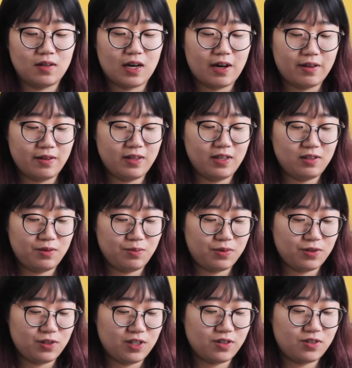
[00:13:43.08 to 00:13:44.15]
other knitting
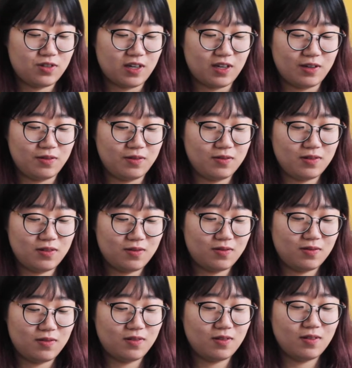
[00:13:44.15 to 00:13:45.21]
projects. So
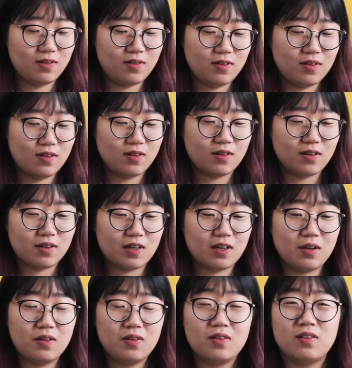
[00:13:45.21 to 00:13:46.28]

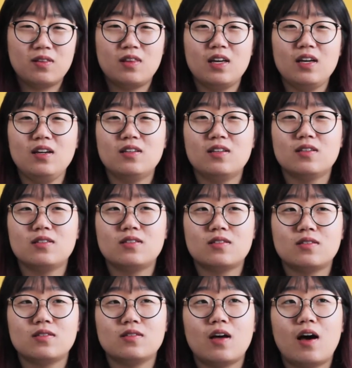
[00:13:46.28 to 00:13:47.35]
I think
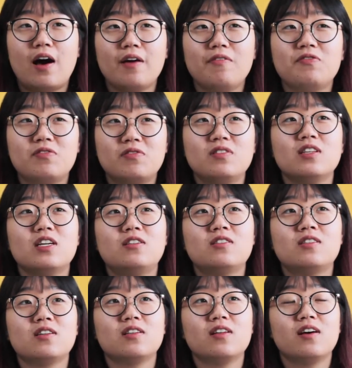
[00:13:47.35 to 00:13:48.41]
I've
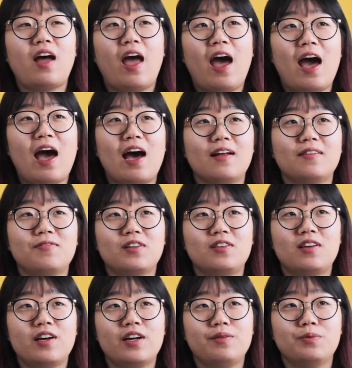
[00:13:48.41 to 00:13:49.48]
knitted a hat with
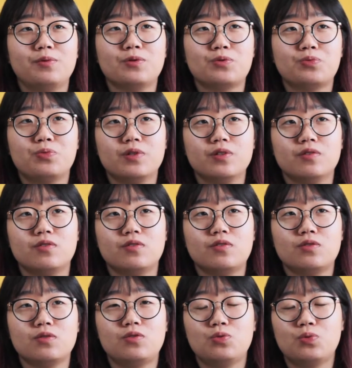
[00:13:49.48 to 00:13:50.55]
cables
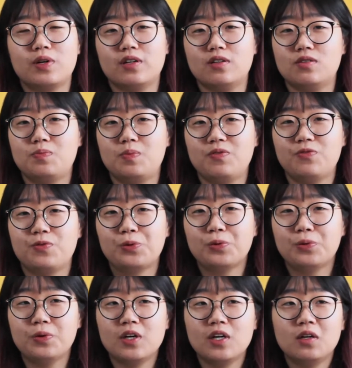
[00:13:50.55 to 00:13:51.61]
once or twice
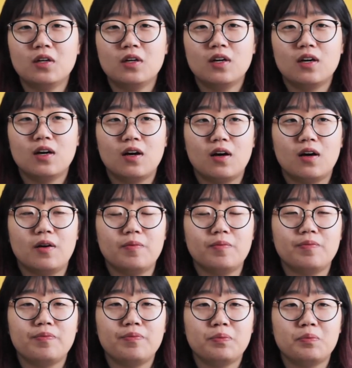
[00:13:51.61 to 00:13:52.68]
before,
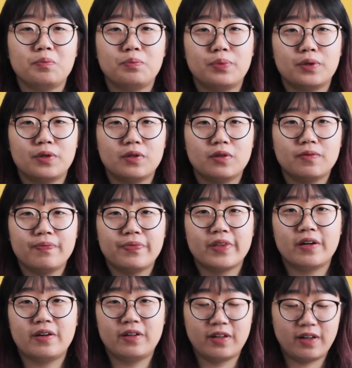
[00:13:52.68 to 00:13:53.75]
but
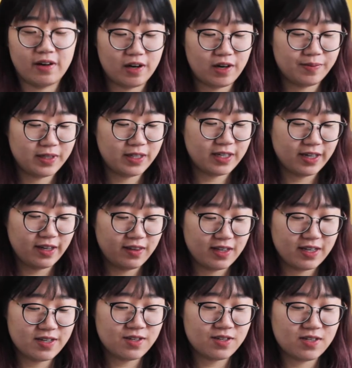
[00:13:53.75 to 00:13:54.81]
not a garment like
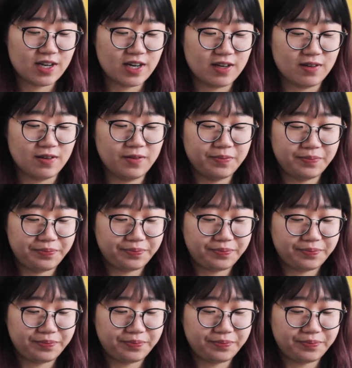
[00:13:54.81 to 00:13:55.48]
this, so